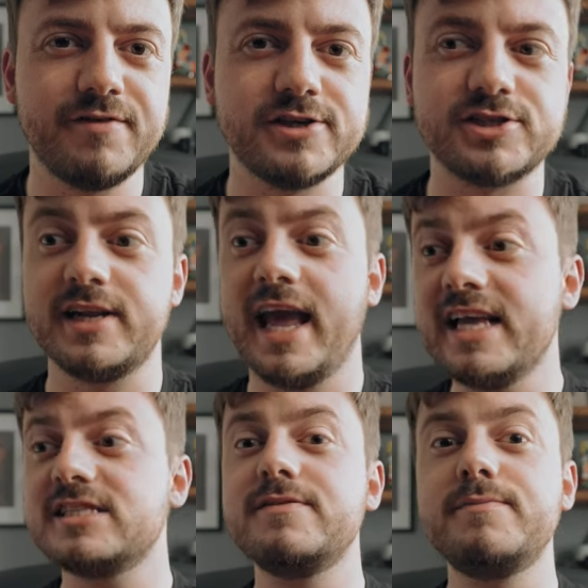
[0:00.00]
version
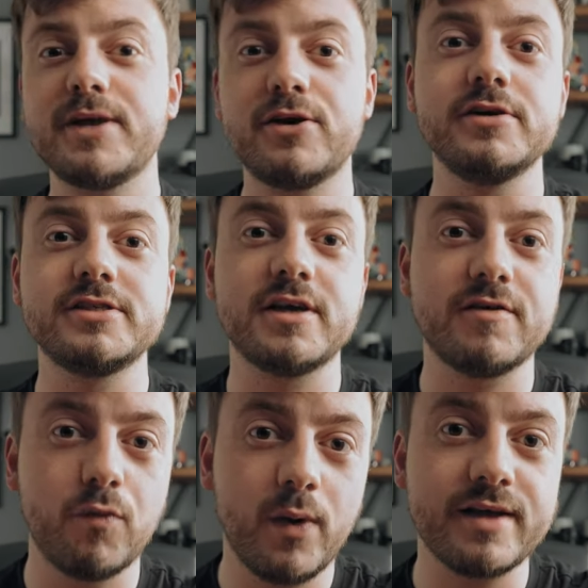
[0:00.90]
isn't because
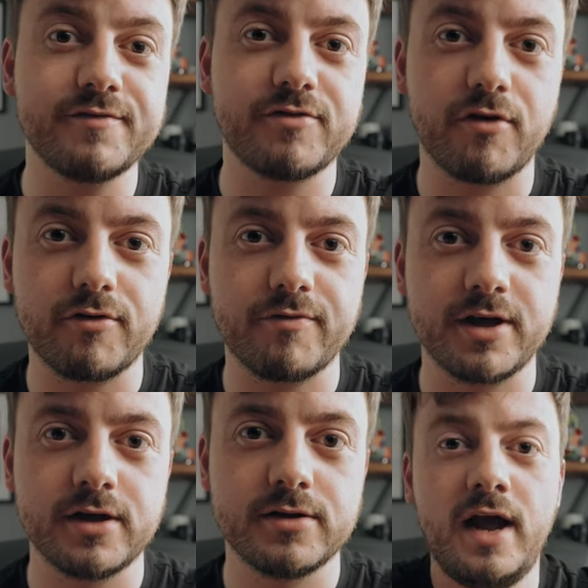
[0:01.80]
of wedding
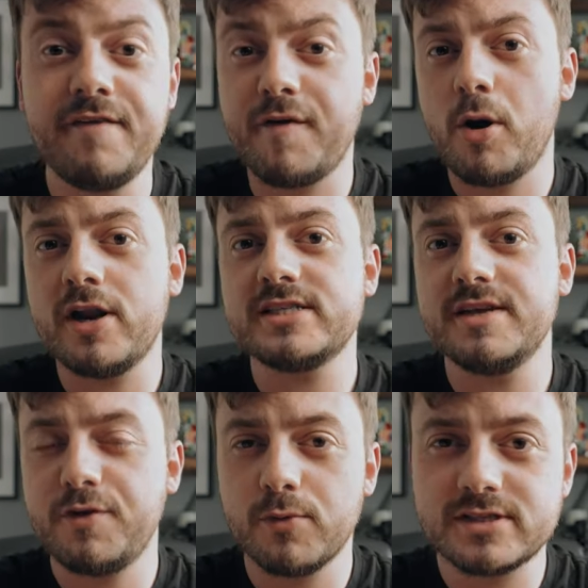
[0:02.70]
photography. And if I'm honest,
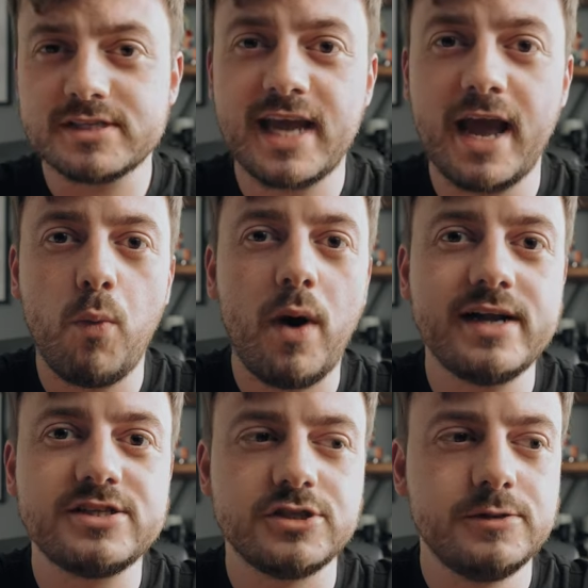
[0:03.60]
if you wanted to
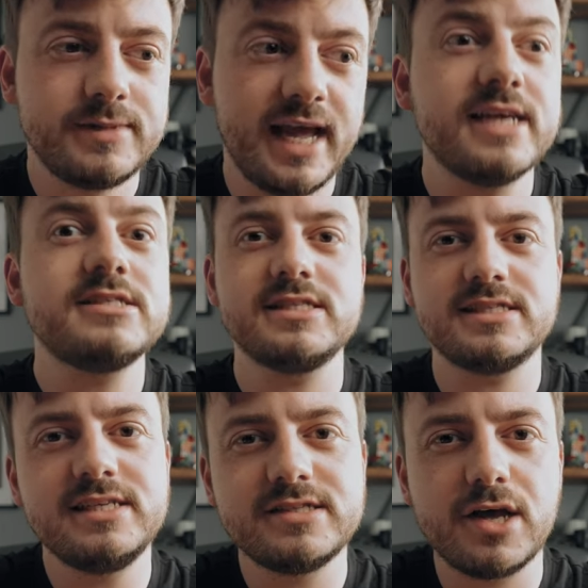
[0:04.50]
wide zoom, get a
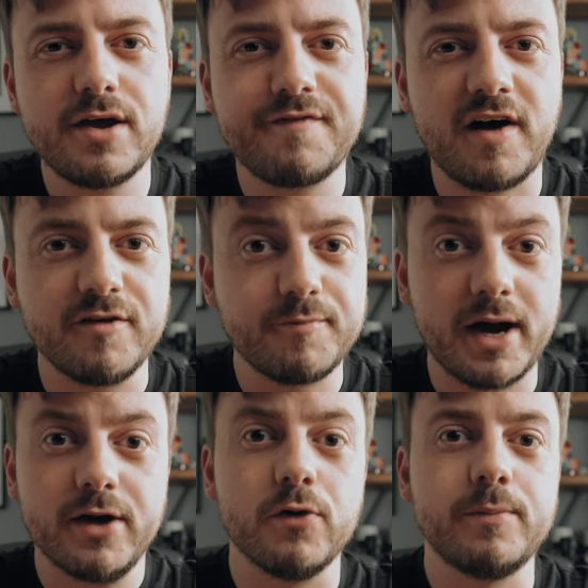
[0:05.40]
16-35
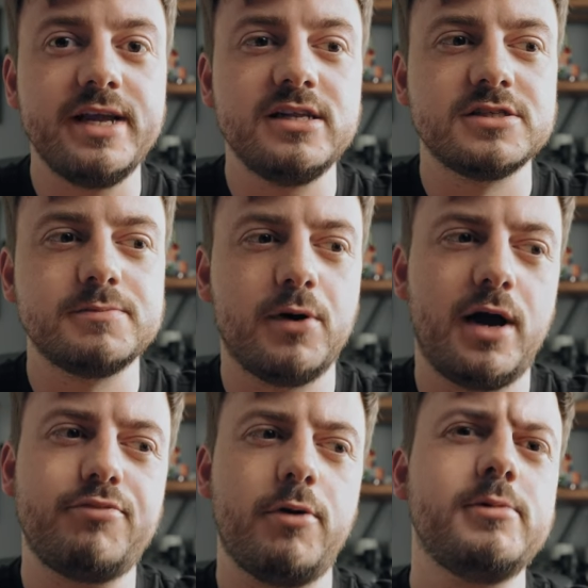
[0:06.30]
by all means, but
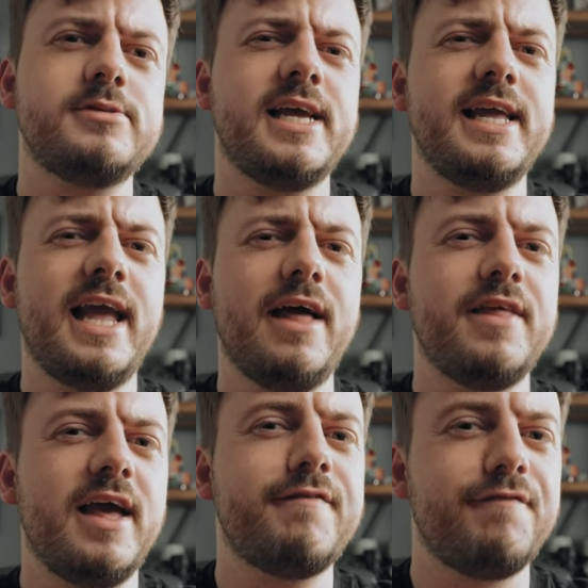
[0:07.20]
I'd probably say get
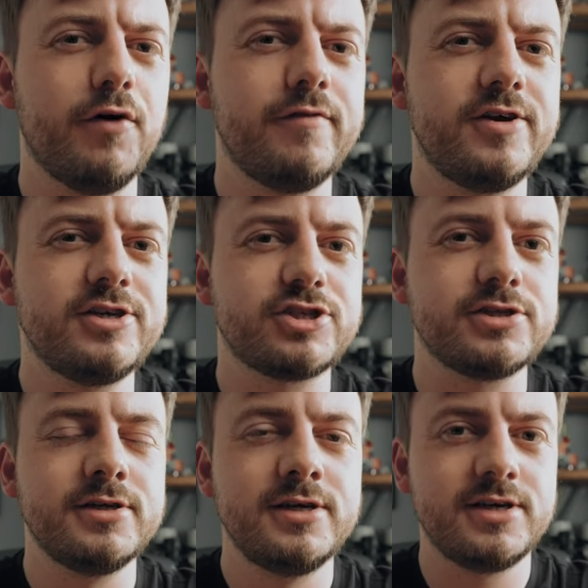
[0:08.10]
the f4
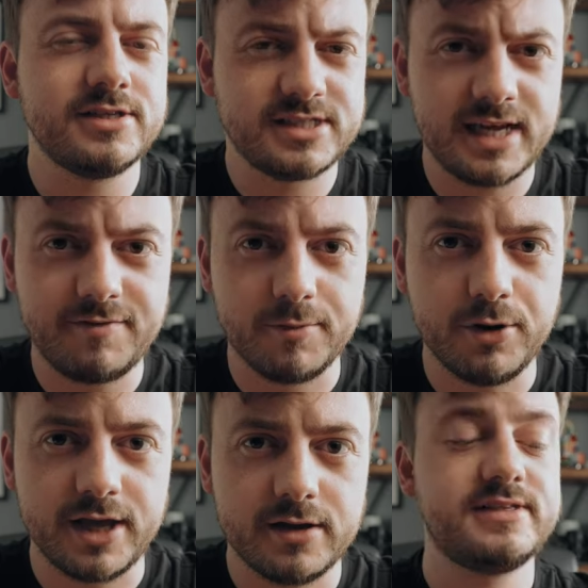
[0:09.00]
version and save your
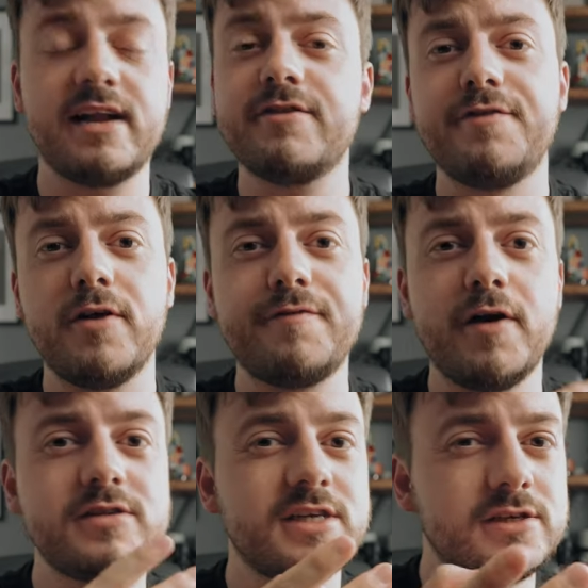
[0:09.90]
money. Dance floor
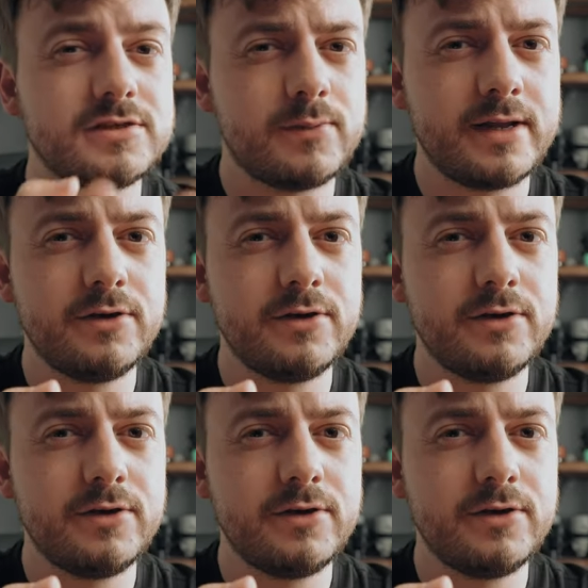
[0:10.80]
photos when